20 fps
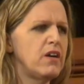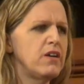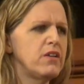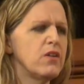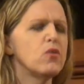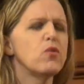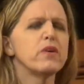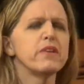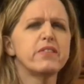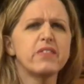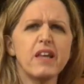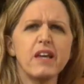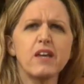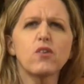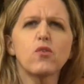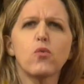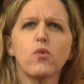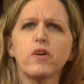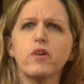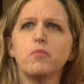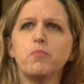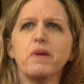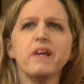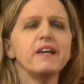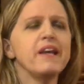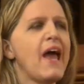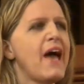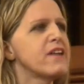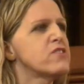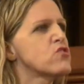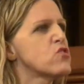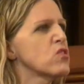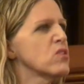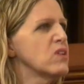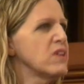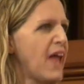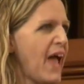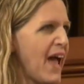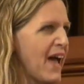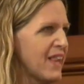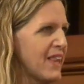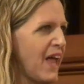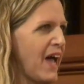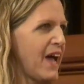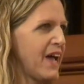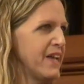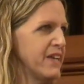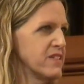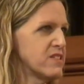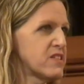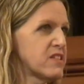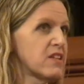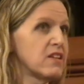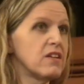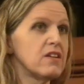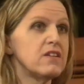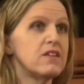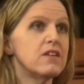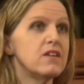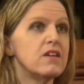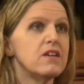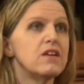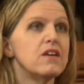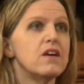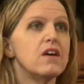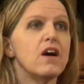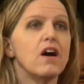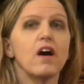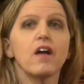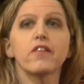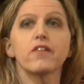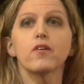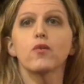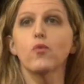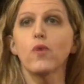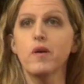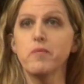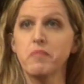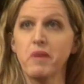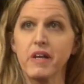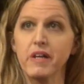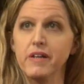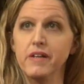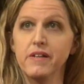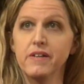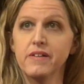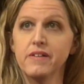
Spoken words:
you would think would be natural allies, other women.